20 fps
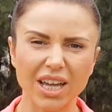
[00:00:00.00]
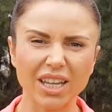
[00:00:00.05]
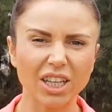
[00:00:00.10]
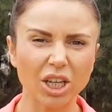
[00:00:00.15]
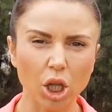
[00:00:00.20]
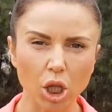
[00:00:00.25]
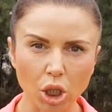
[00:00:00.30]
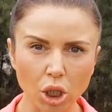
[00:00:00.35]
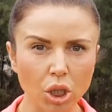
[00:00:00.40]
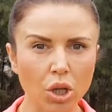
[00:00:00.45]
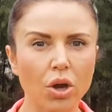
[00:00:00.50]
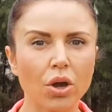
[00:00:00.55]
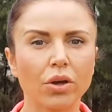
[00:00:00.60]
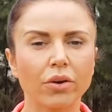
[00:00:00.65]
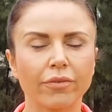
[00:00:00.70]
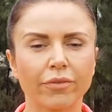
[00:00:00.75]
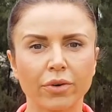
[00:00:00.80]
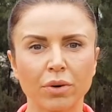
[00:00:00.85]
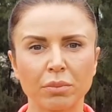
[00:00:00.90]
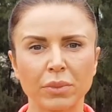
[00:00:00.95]
and
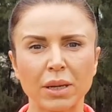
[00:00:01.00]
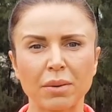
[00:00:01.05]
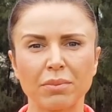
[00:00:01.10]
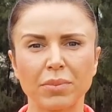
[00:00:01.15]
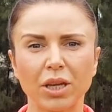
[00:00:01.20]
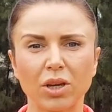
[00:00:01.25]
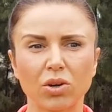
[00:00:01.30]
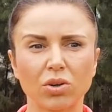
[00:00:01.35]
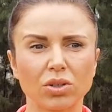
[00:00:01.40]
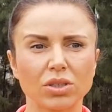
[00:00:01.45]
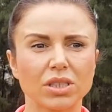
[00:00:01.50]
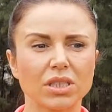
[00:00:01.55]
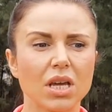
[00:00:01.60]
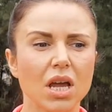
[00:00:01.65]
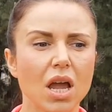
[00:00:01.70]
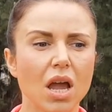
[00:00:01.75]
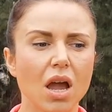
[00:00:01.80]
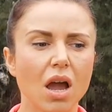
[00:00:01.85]
learn from them, because